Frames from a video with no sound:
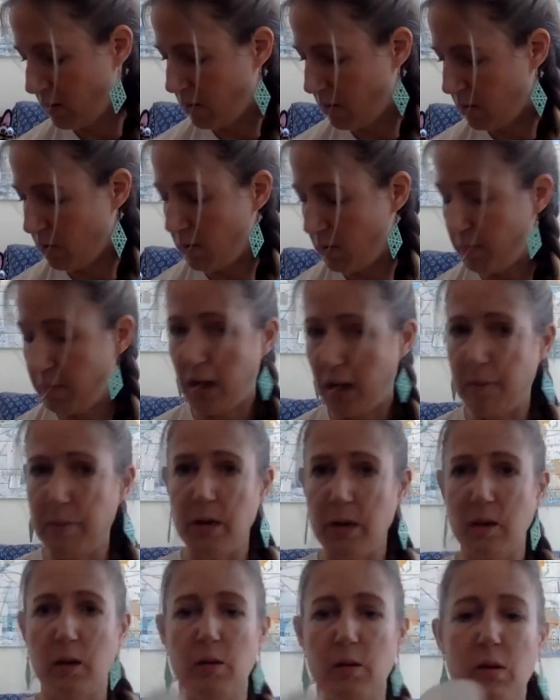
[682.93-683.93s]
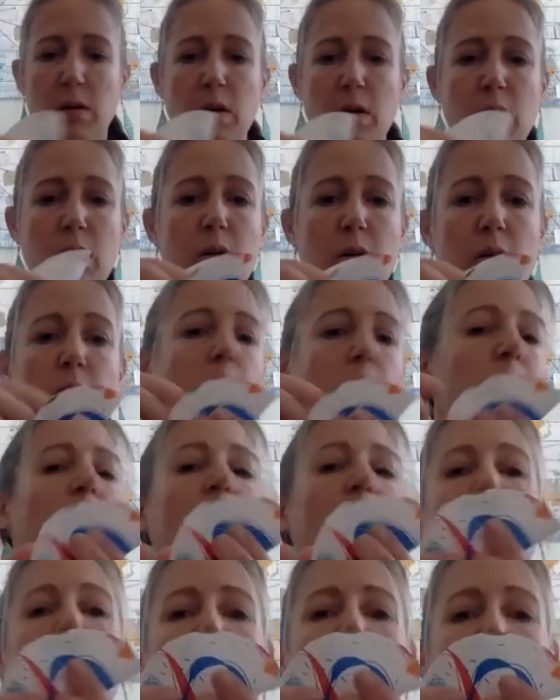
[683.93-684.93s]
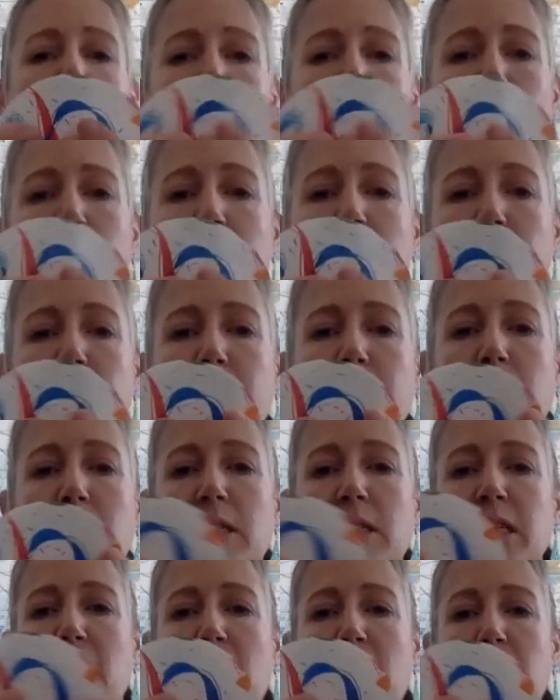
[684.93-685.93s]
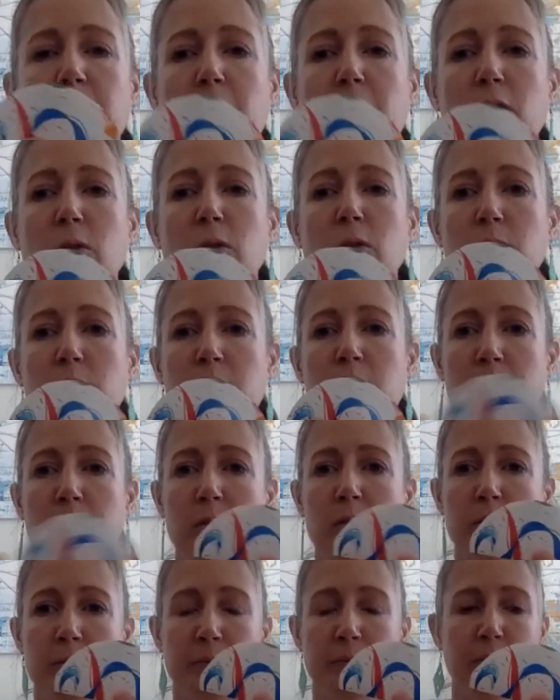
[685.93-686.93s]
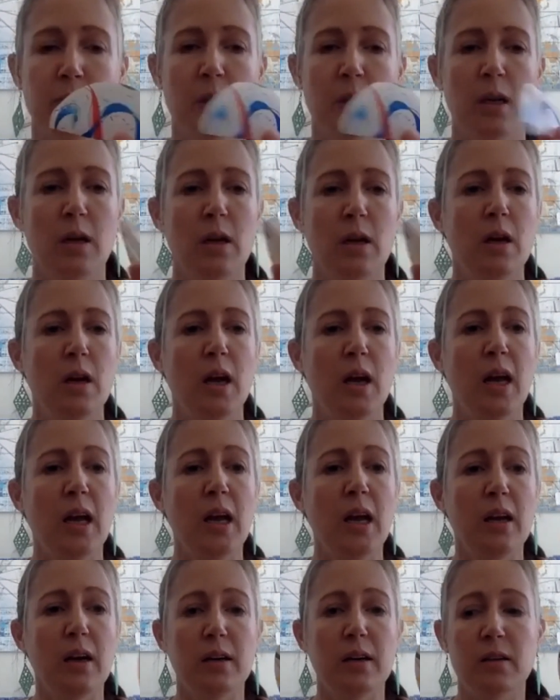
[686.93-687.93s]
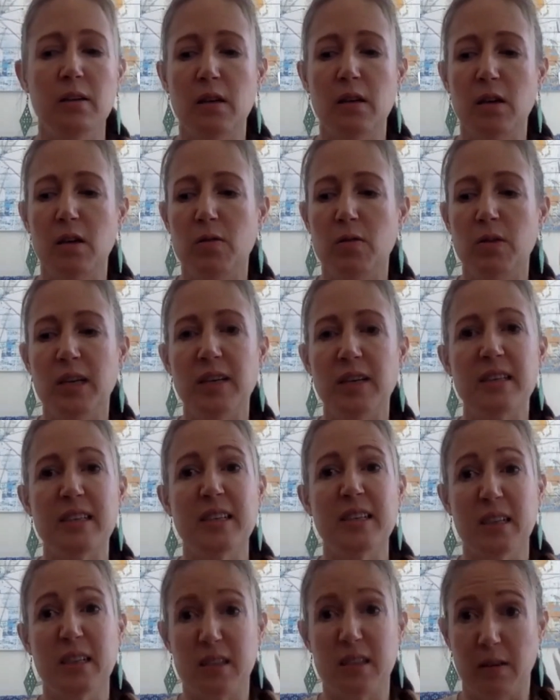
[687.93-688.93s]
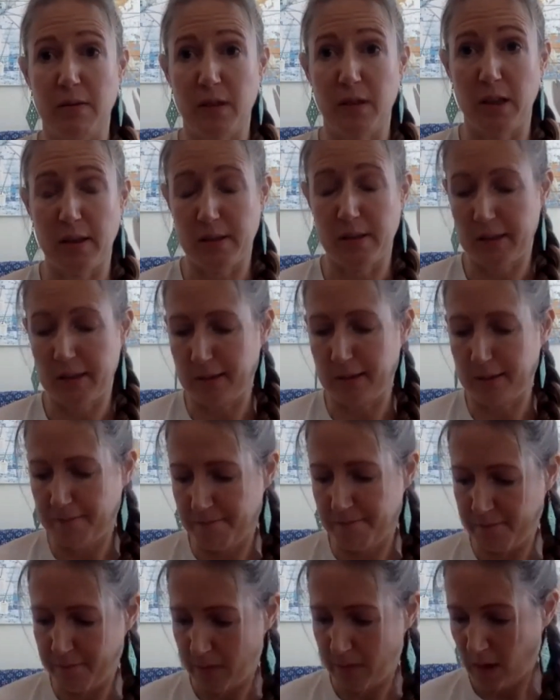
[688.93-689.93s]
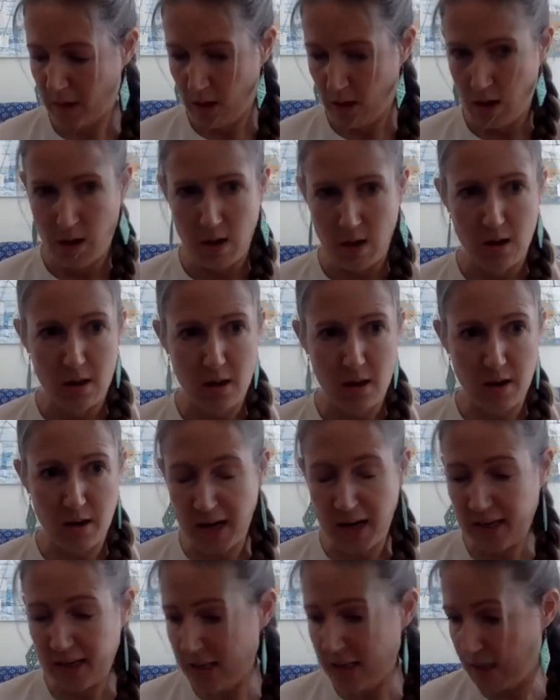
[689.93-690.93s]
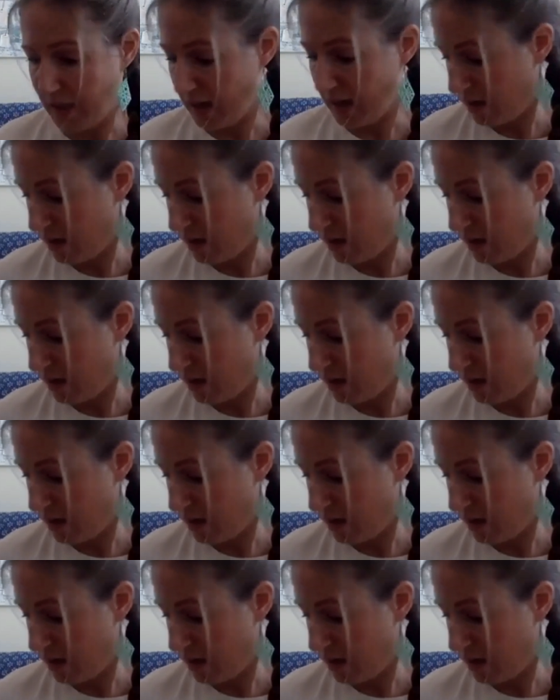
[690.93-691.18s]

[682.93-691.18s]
or maybe your wrapping paper tacos. And you need 6 of these. The next thing